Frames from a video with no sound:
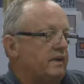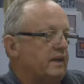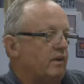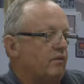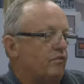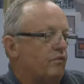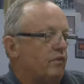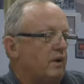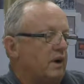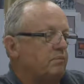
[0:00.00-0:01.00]
Now,
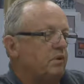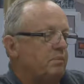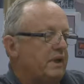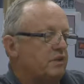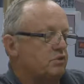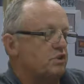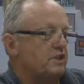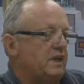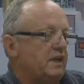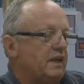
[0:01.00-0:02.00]
I'm going to be
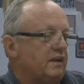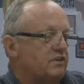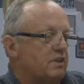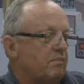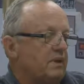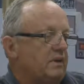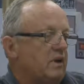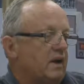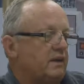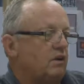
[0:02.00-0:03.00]
interested in something
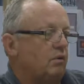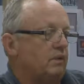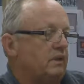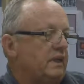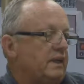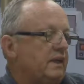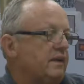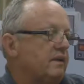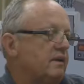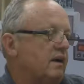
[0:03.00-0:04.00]
not currently
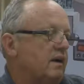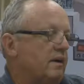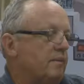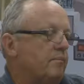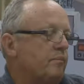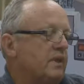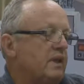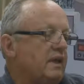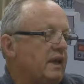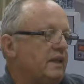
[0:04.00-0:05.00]

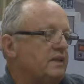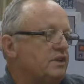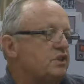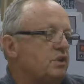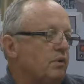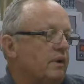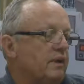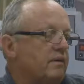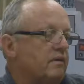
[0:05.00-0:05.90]
in this unit.